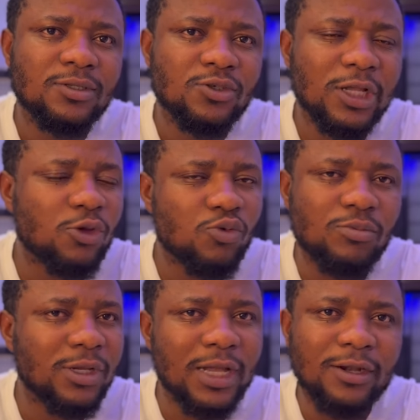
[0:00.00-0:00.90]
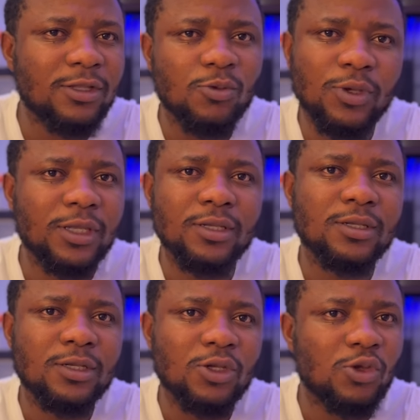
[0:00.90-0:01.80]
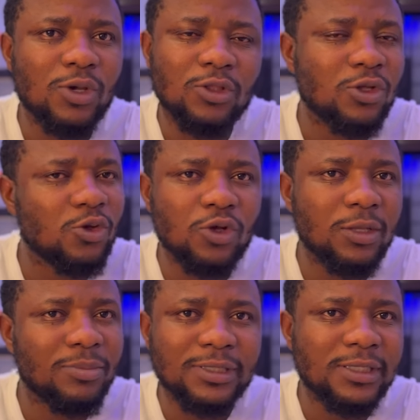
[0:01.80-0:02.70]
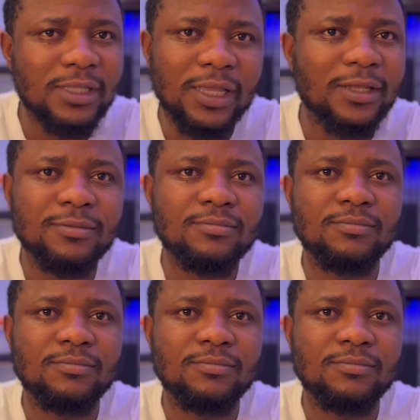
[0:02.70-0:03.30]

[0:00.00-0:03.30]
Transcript: so that you won't be carried away. You are not the only person there.